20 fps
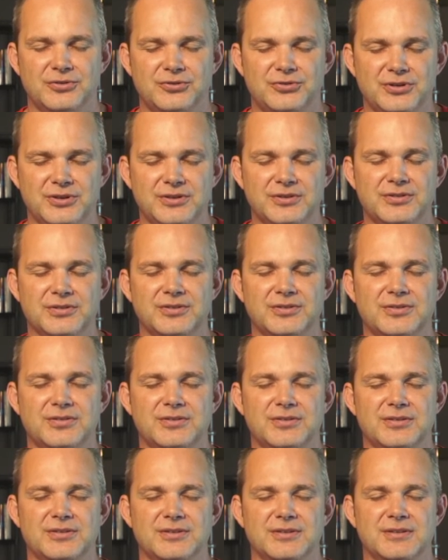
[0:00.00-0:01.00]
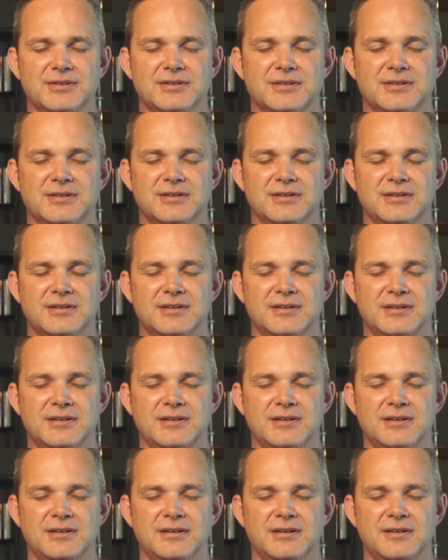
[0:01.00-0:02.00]
Jesus,
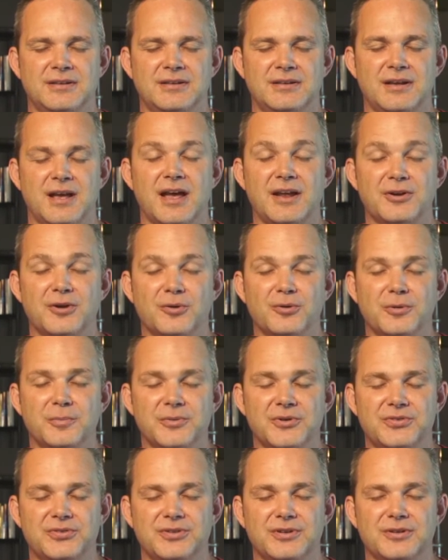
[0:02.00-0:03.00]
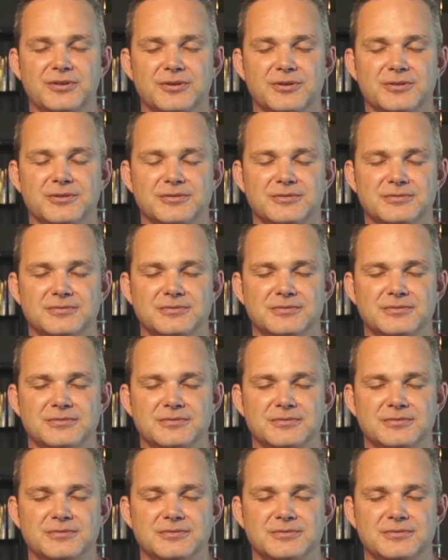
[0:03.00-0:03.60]
I know I'm a sinner.